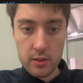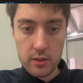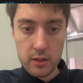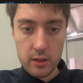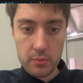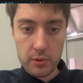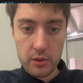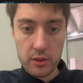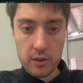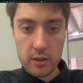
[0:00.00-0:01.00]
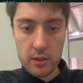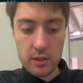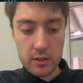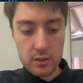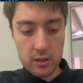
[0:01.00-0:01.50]
Then I put
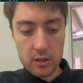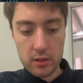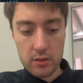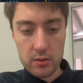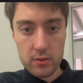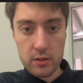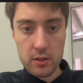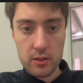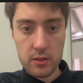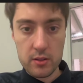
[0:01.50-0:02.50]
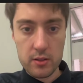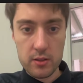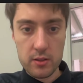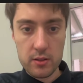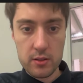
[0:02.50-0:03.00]
this code
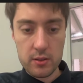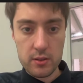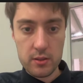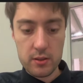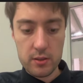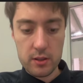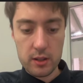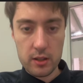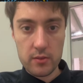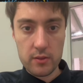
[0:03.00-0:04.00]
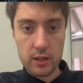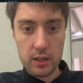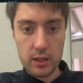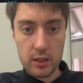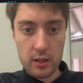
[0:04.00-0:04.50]
inside of
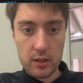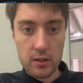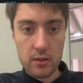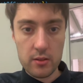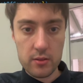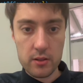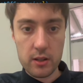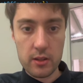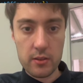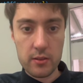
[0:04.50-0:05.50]
here, okay?